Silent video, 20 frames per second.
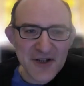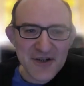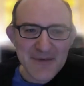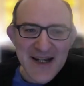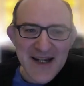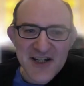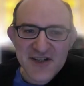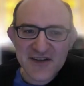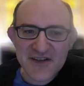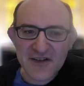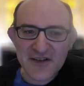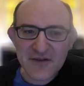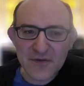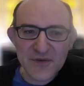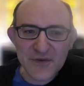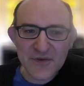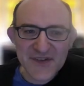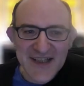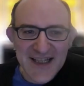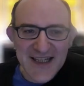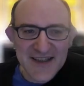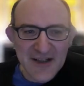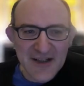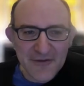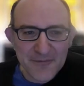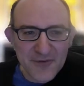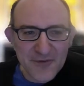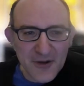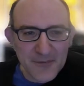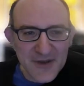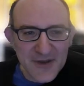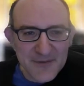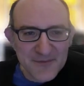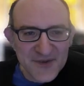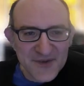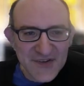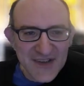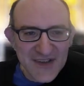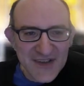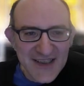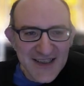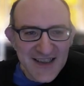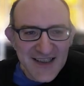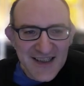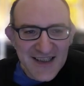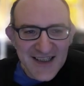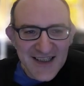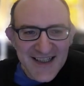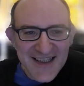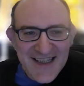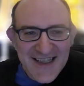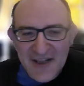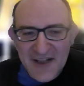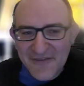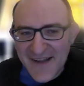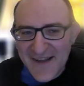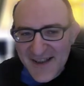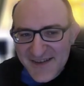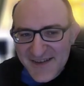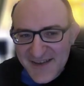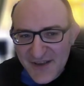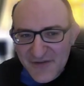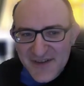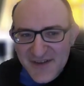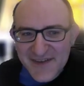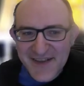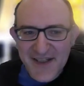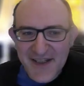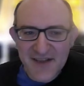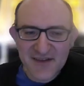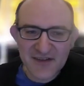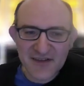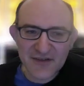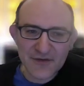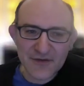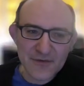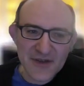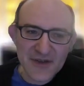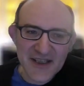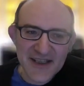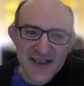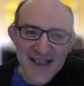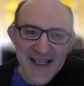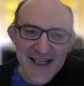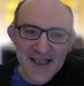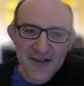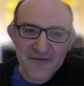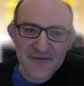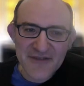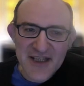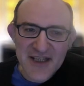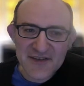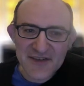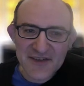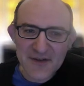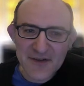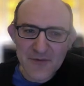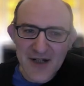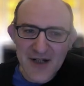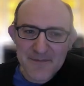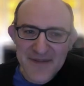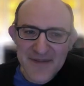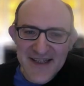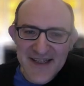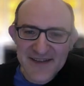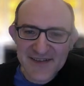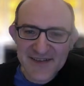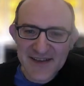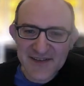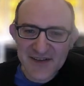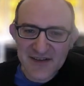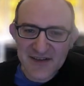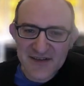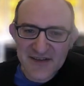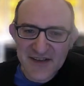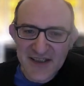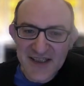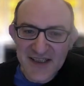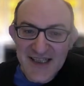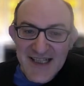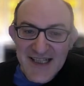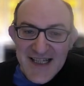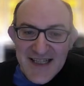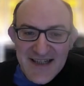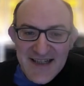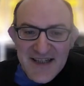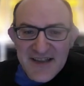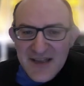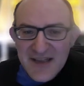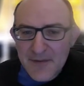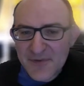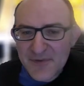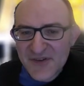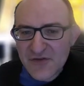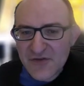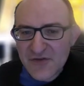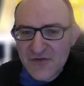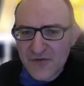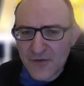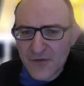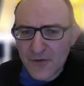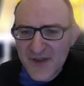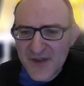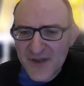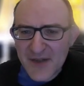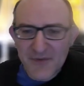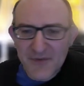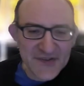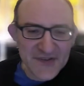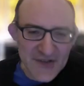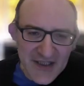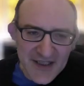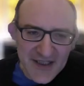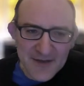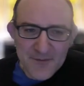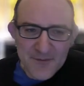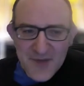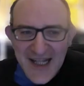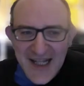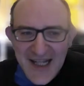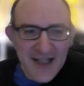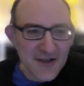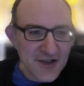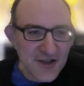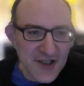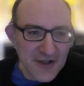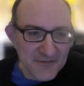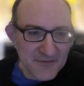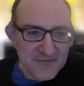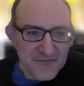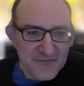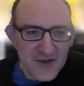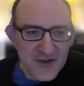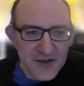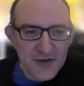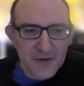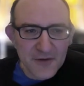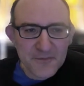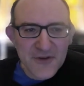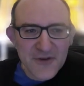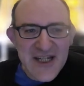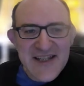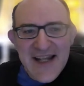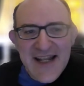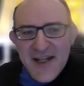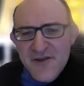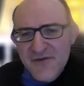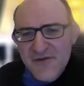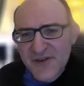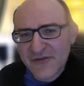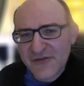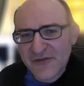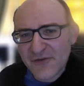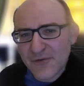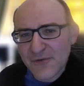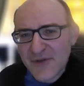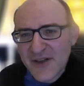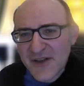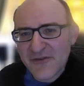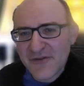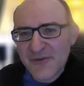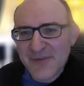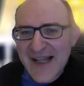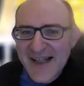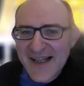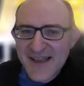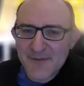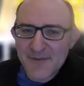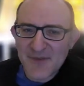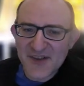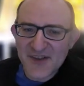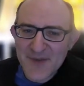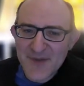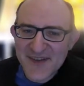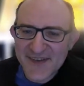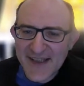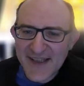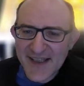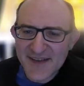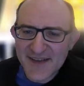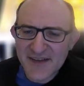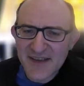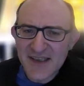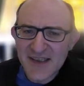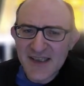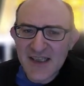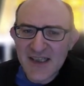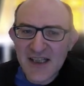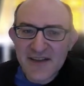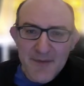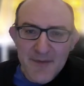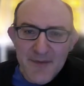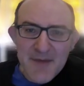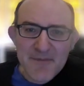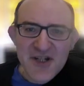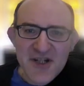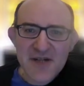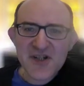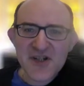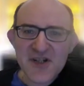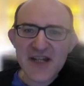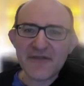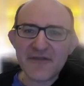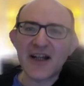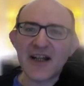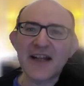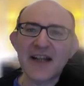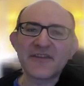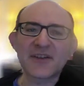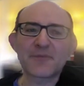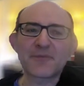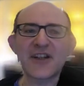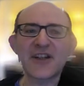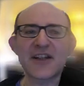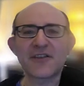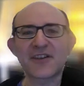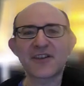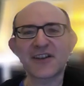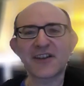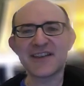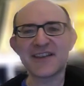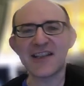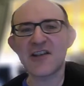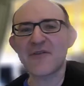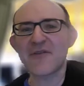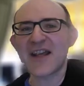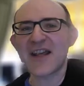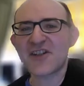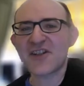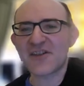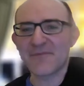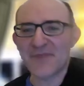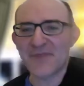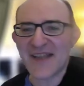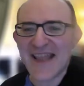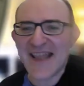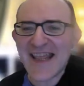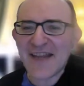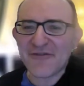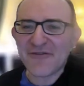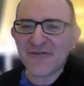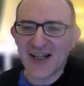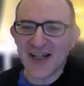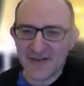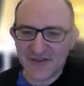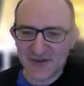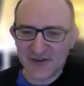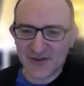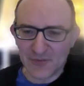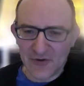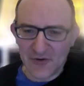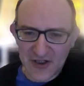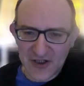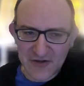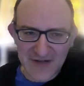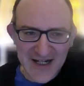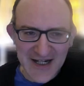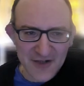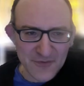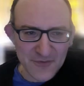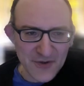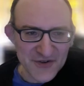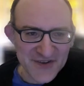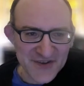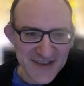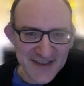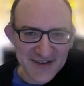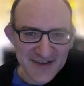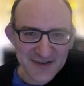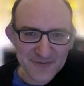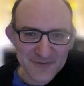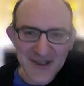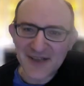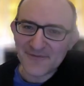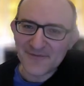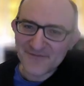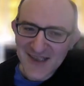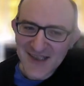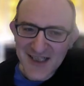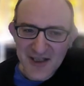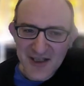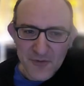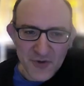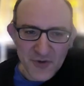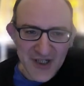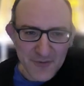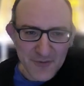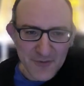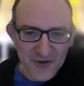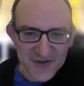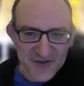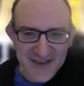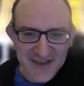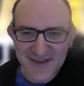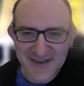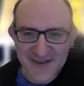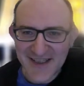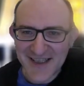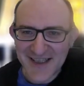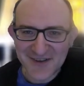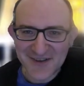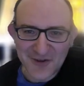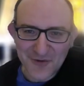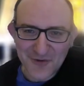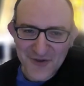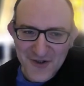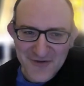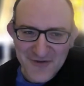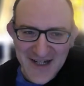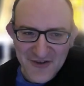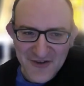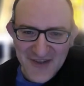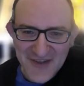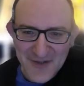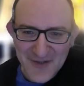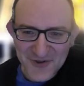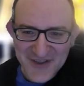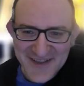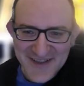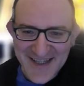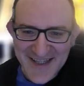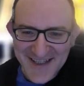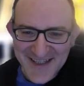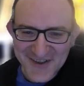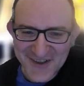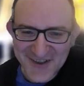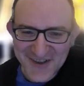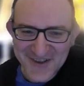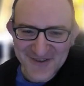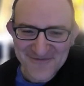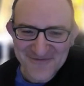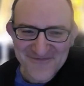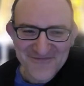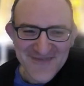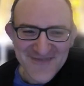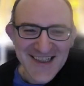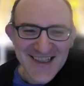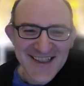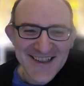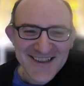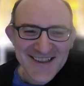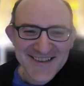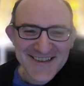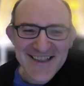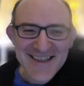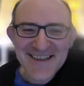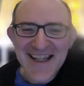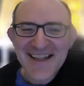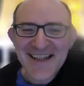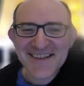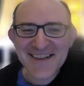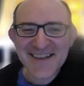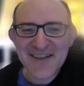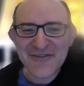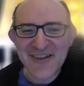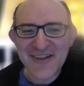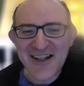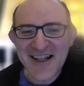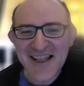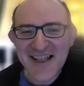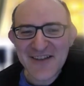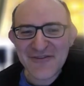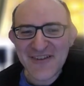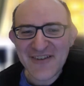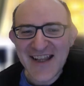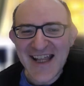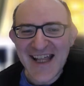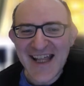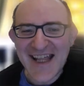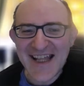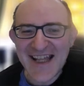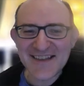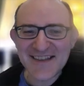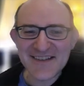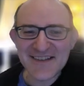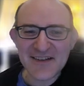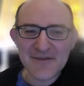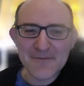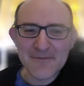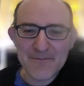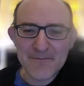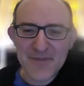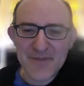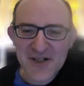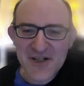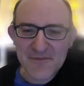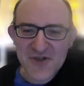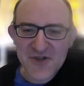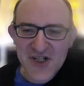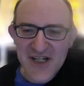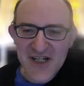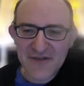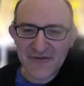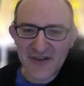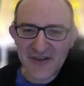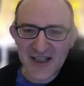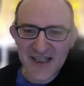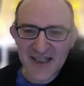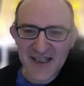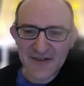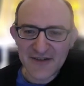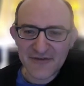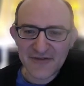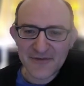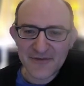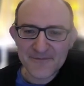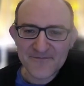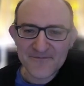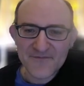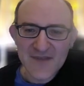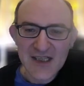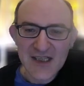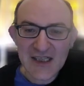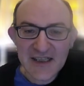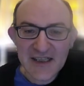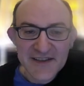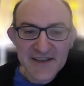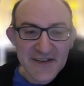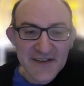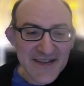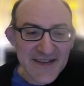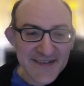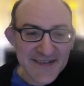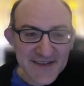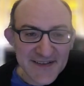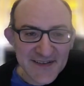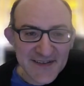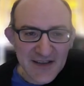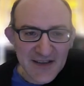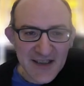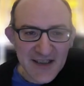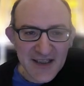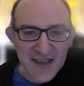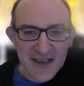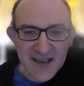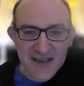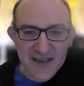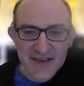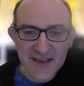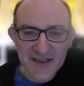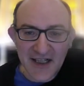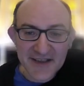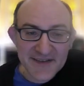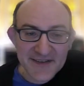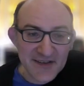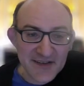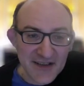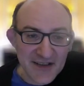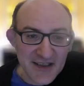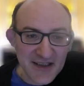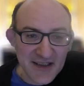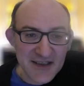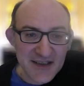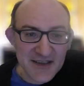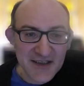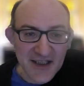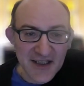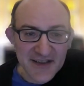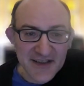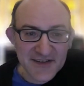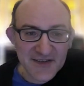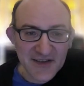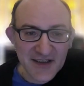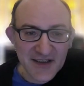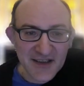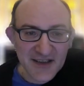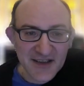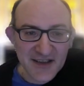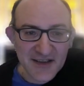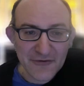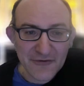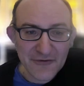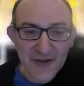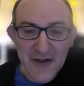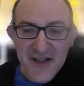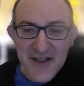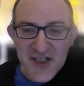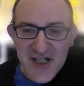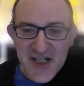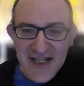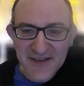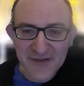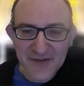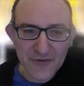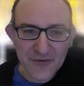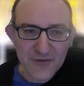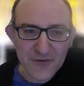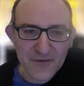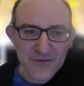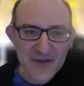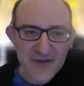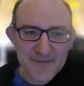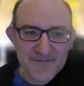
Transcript: managed to cause enough problems, enough activity to inconvenience the white pieces, and it ended up as a draw. But it was looked pretty dangerous for black, it must be said. So I mean, bishop g5 is a pretty good continuation, but e5 is what the crowd wanted, well, what I wanted, and then told the crowd that they wanted that too. D takes c5 and bishop g5. So this is a nice flowing chess for